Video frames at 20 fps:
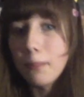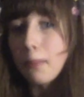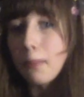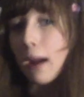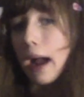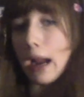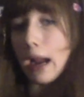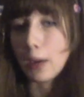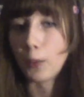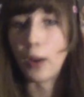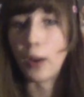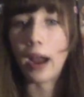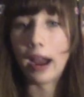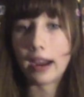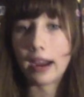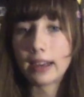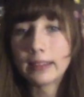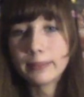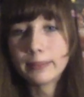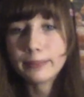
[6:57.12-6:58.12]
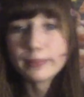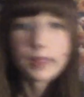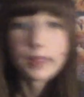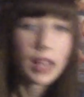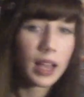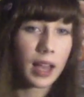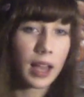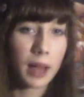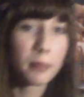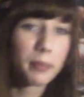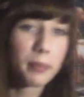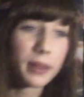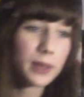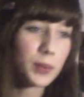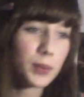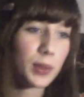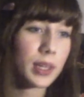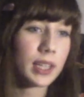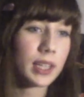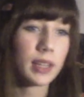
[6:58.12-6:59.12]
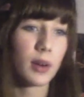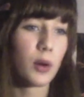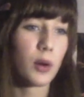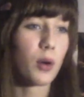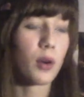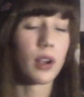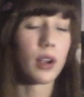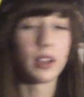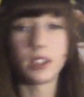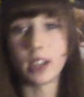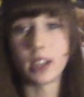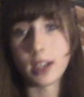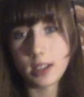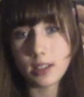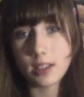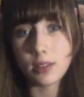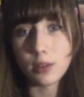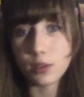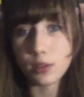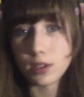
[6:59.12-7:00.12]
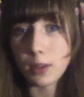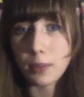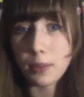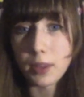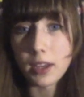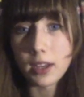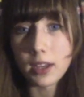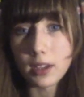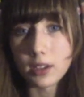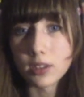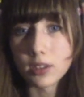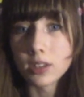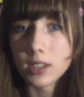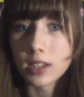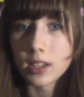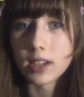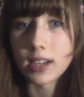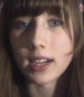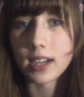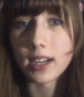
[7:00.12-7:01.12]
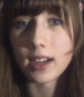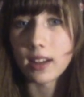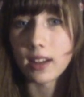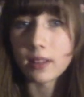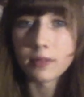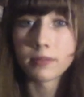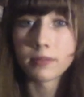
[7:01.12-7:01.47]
penguin, a penguin or a duck or something, because they're kind